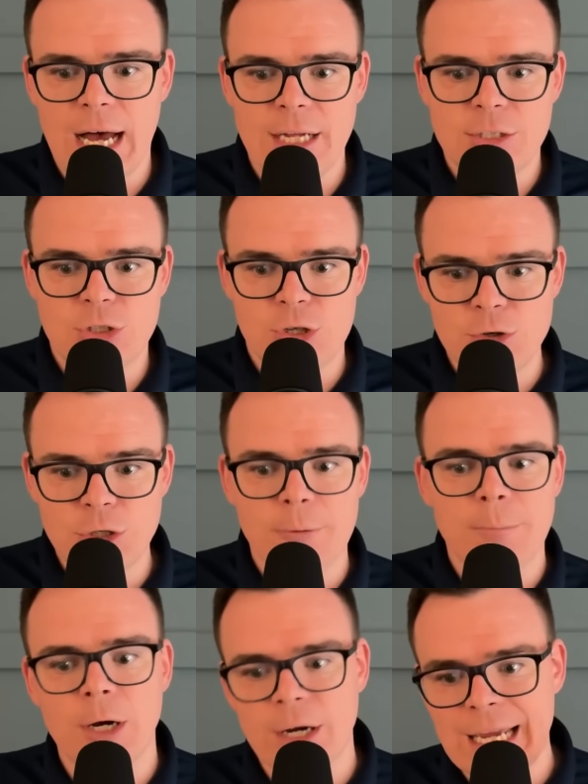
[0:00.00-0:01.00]
Junior
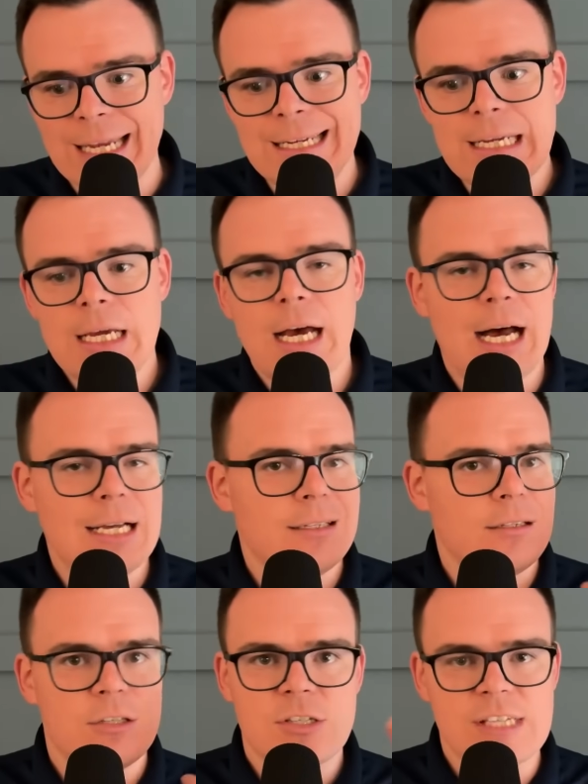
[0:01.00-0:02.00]
Bergen,
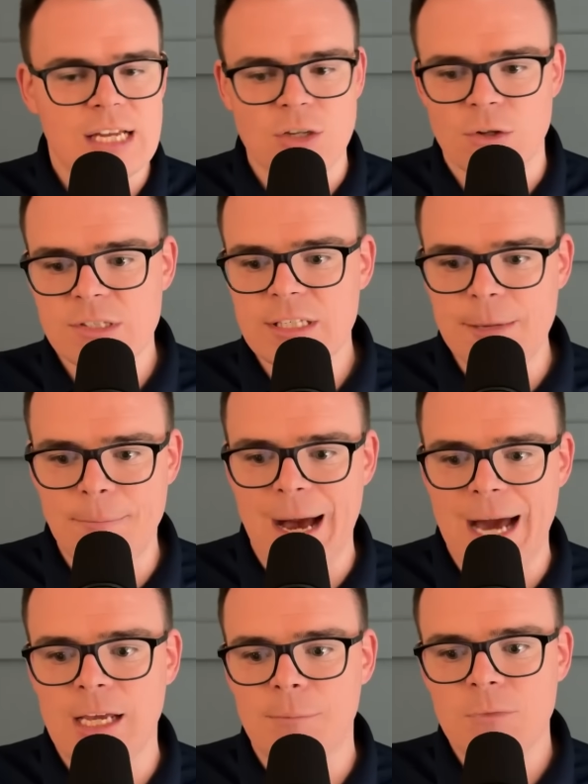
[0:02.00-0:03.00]
just said don't sleep
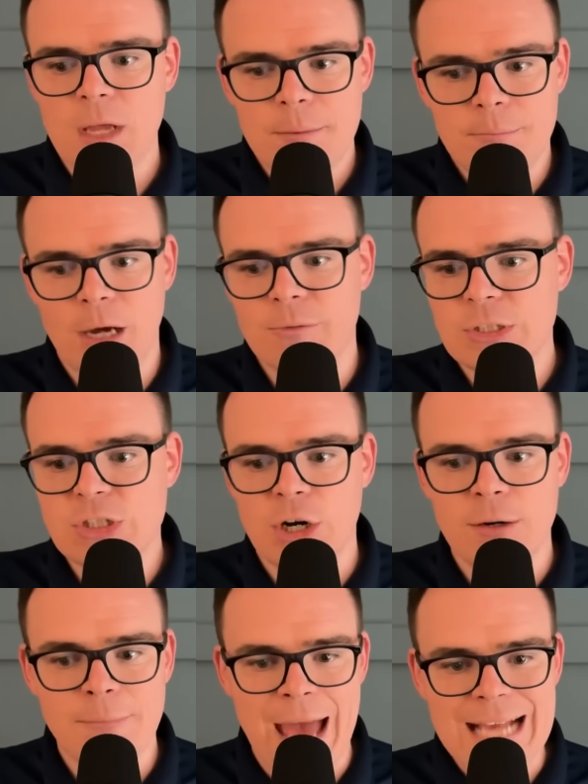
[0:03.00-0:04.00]
on him. Punt
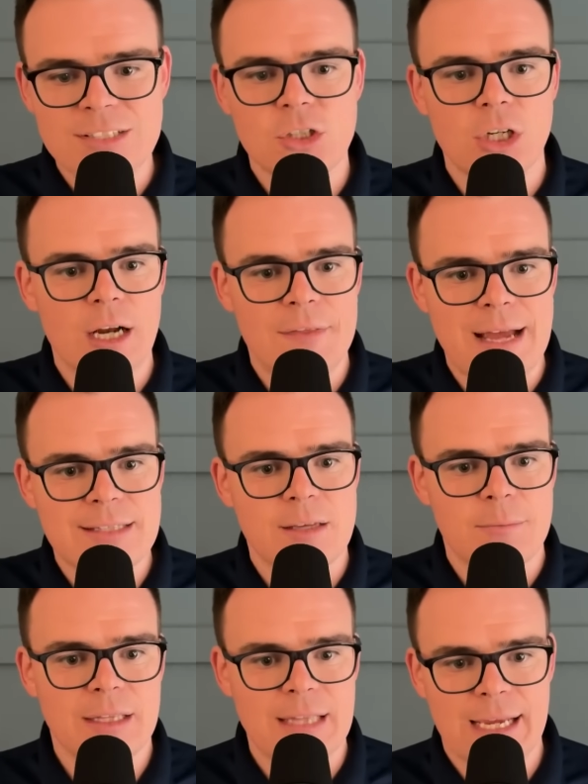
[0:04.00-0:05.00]
return master, and that's
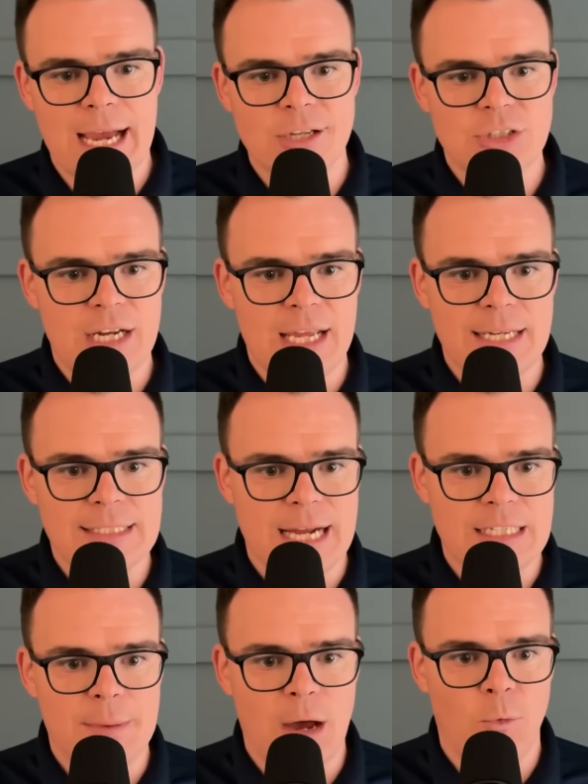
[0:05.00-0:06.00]
something that Kyle Shanahan
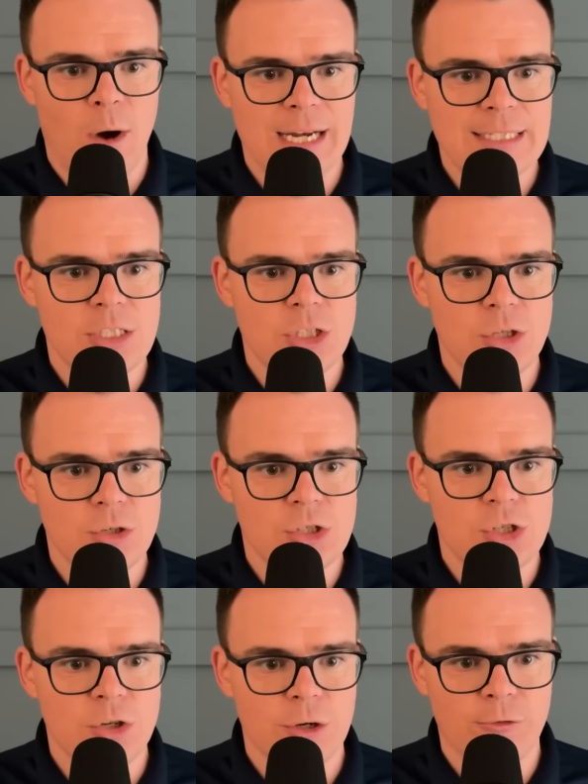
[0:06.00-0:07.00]
talked about wanting to use
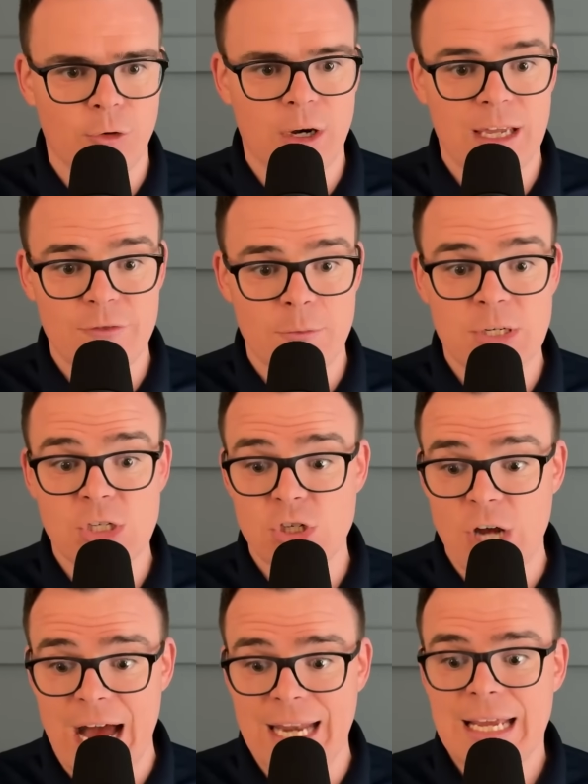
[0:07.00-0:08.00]
Junior for, give him a
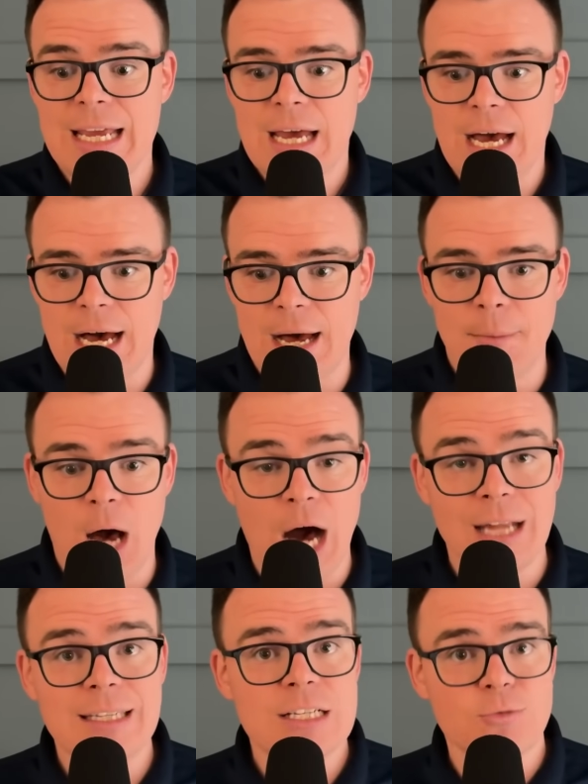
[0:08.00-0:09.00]
shot
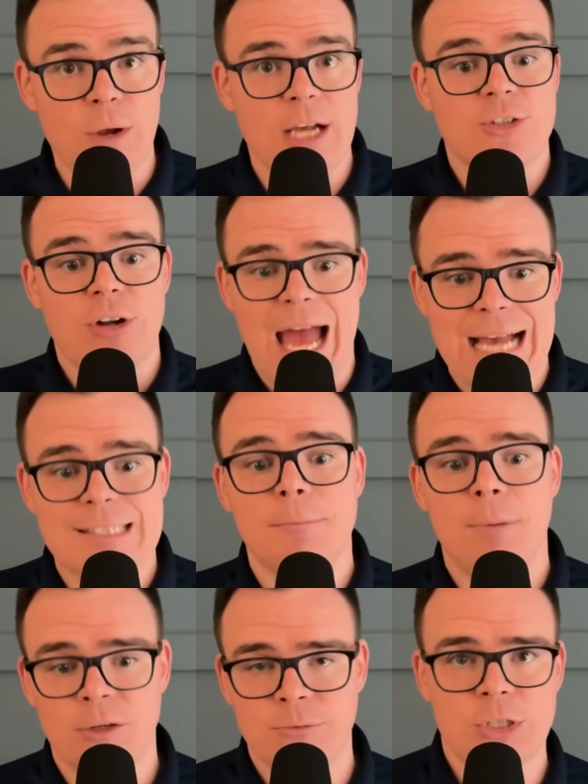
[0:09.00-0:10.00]
on this roster as a
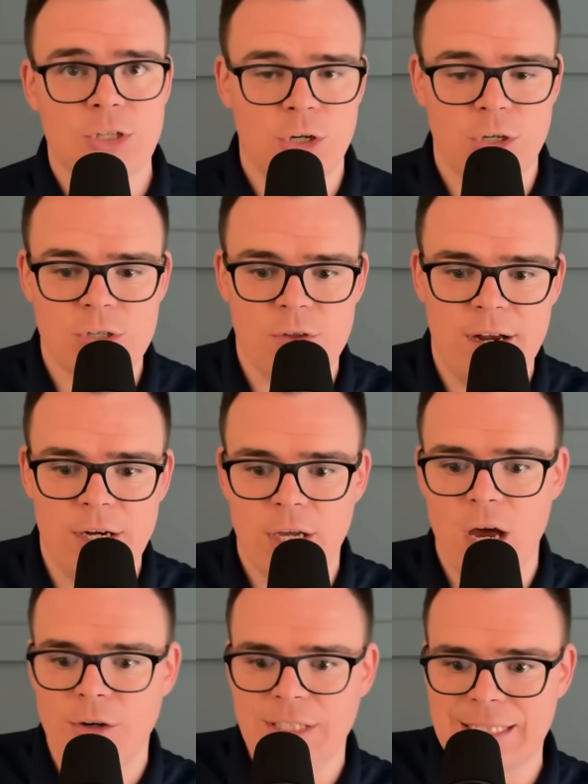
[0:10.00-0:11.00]
punt returner. So there you
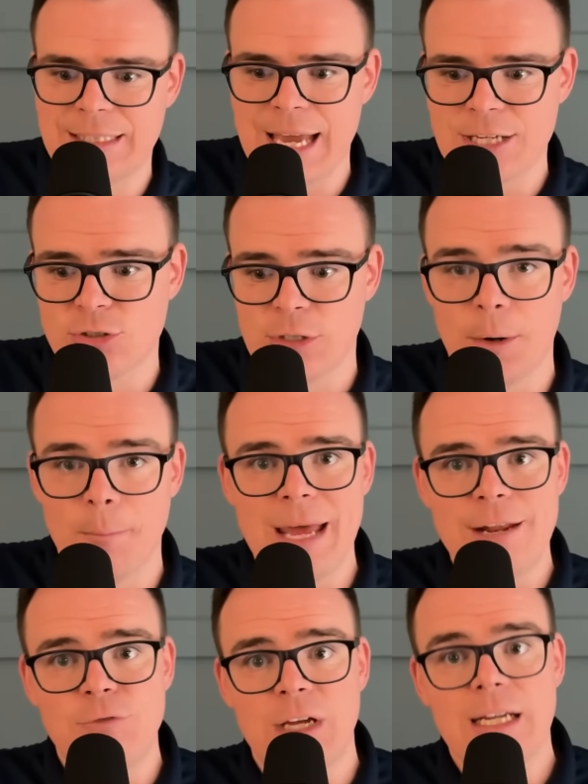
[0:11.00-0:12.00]
go, and you get the extra little
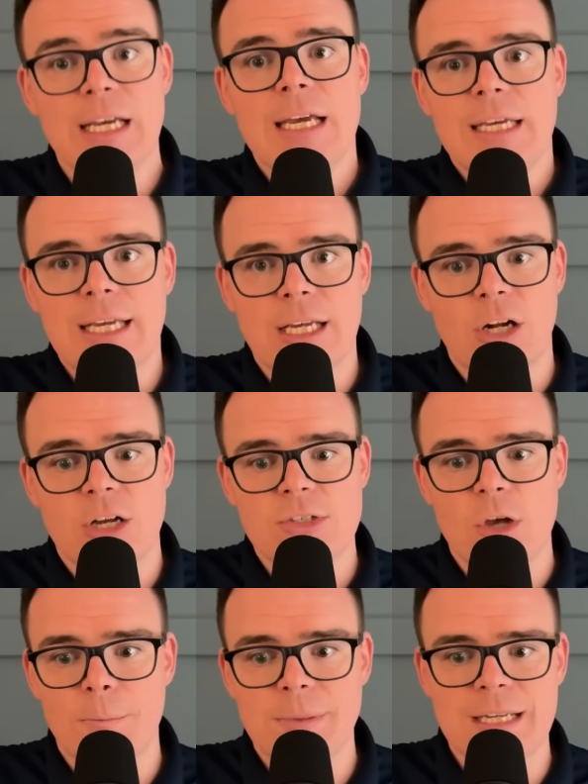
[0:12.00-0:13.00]
benefit. He can
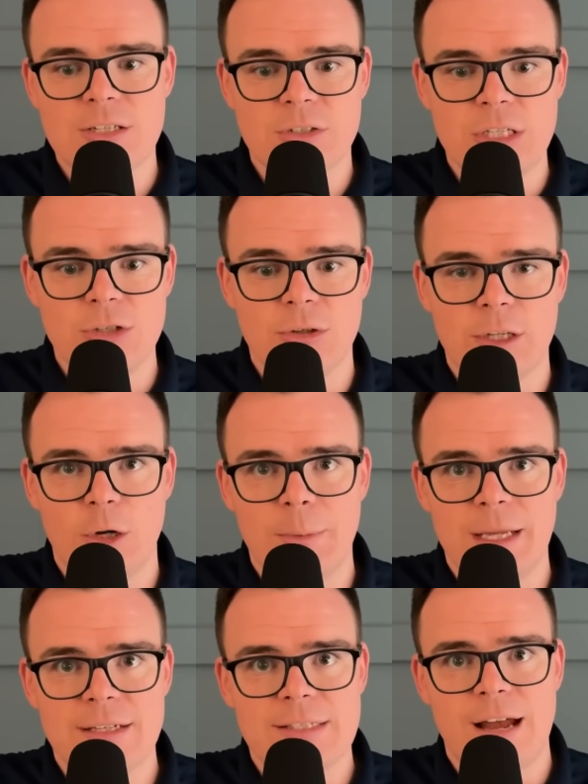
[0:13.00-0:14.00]
also potentially do a little
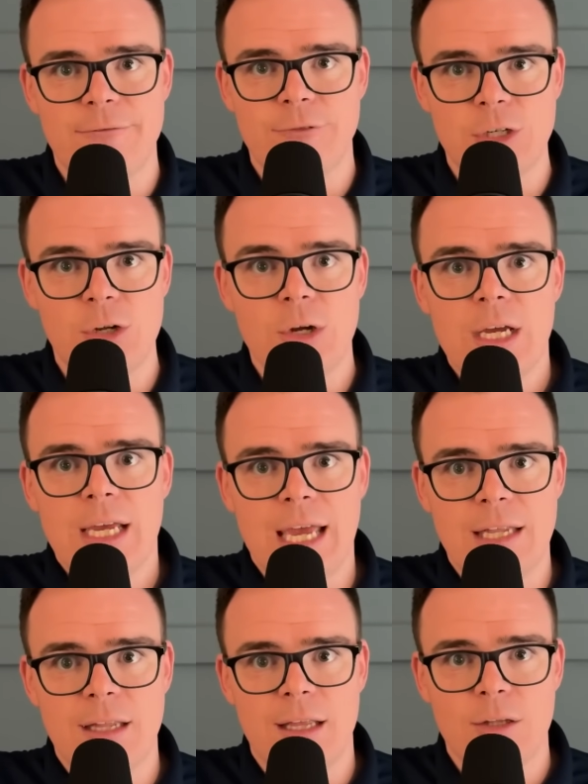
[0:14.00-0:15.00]
bit of stuff for you
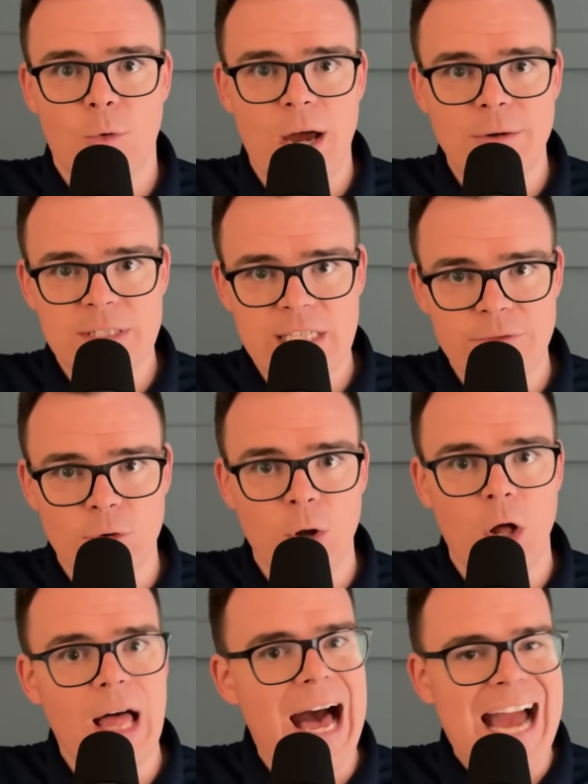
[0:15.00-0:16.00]
in the wide receiver
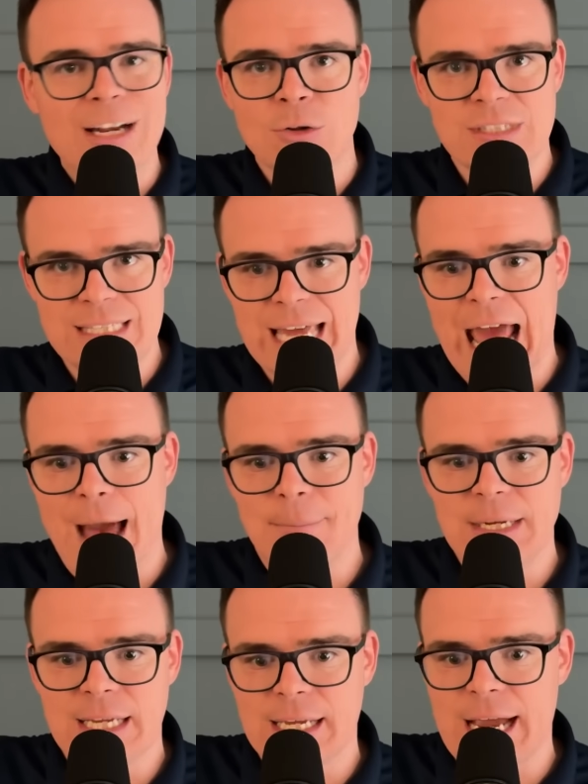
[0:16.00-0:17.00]
role. I don't see that
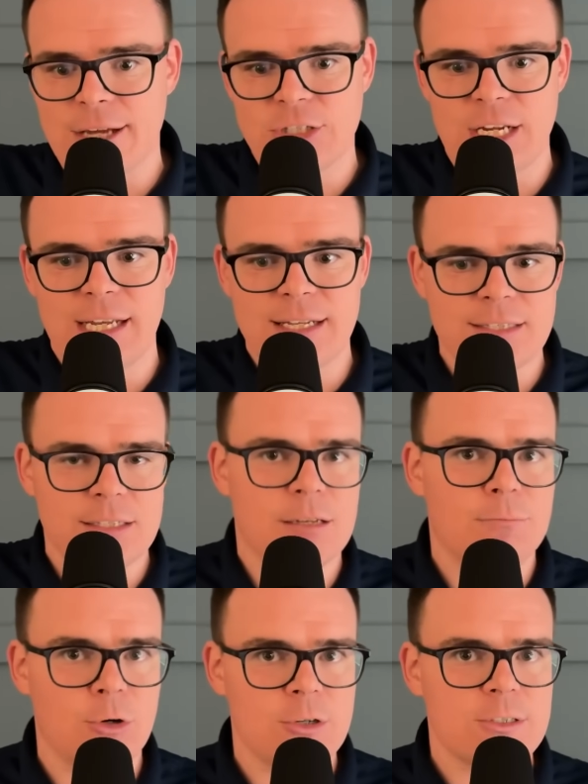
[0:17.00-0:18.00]
happening in Kyle Shanahan's
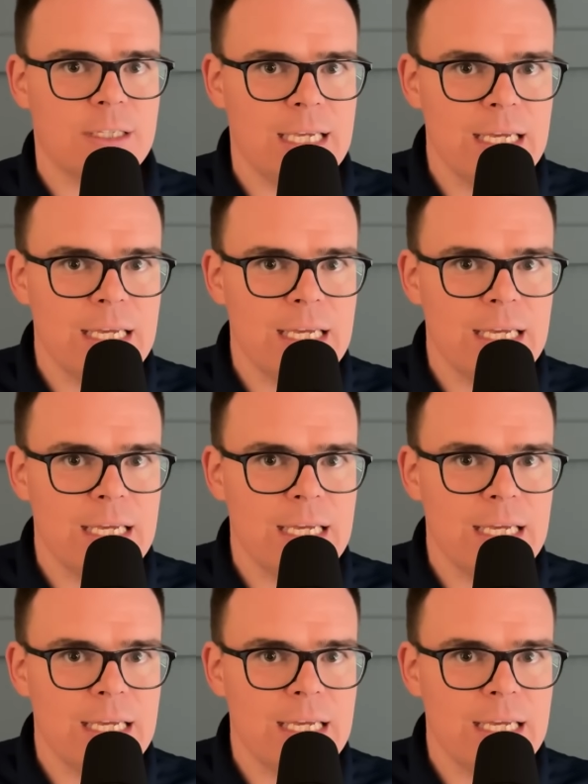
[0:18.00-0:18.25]
system personally.